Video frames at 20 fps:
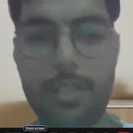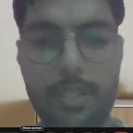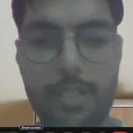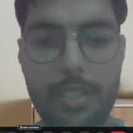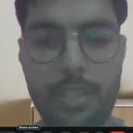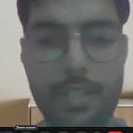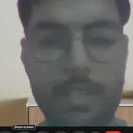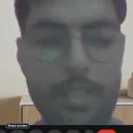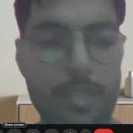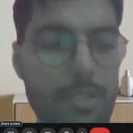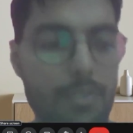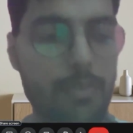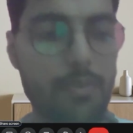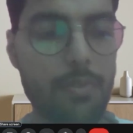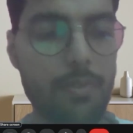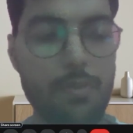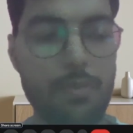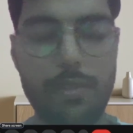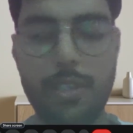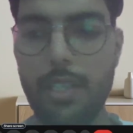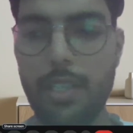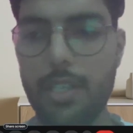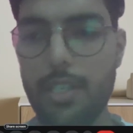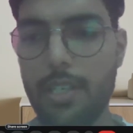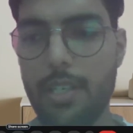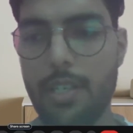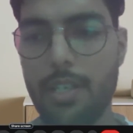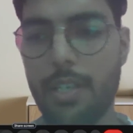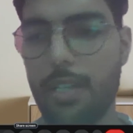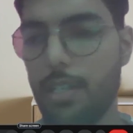Right. So
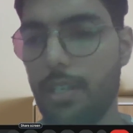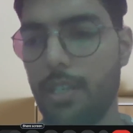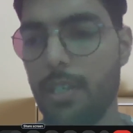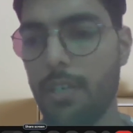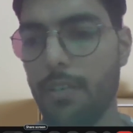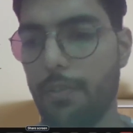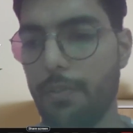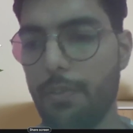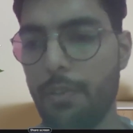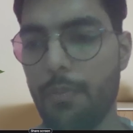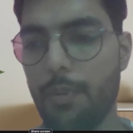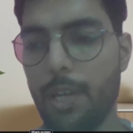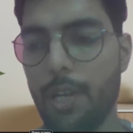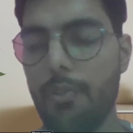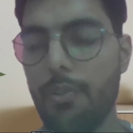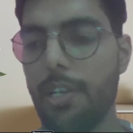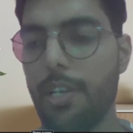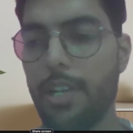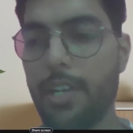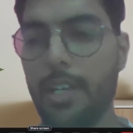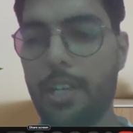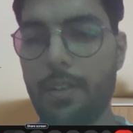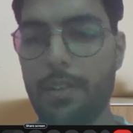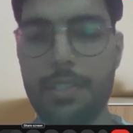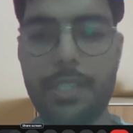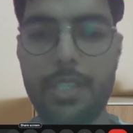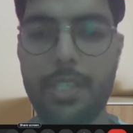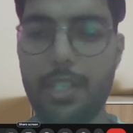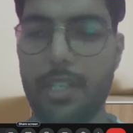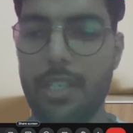we manually create our
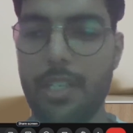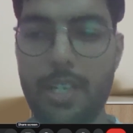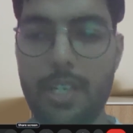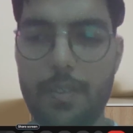secret